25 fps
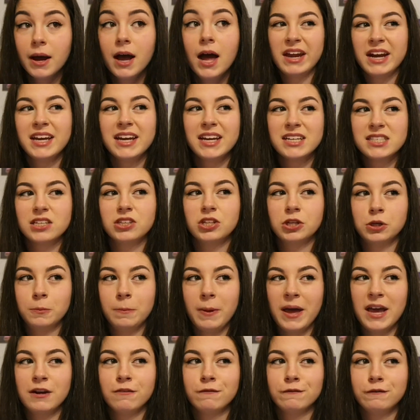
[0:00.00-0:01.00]
Then it gets a little
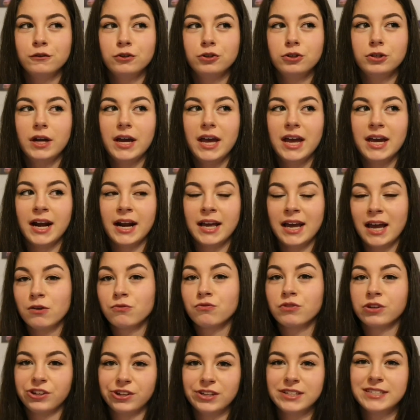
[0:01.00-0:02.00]
painful and I get
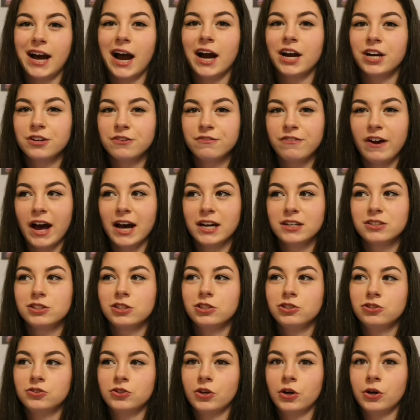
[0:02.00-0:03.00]
really tired fast.
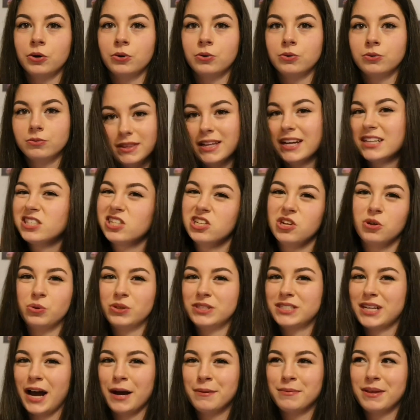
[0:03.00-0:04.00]
So that's the only
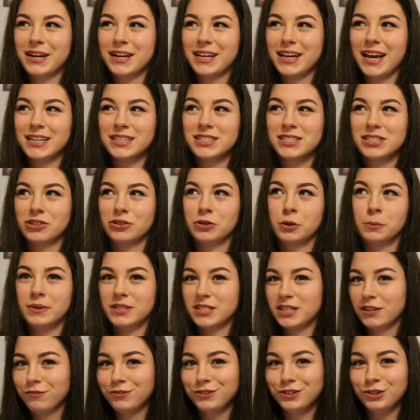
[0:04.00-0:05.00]
time that it gets a little bit
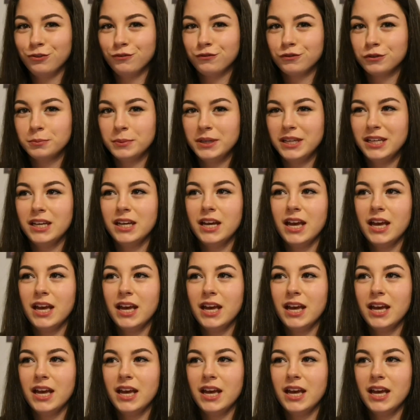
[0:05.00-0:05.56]
difficult for me.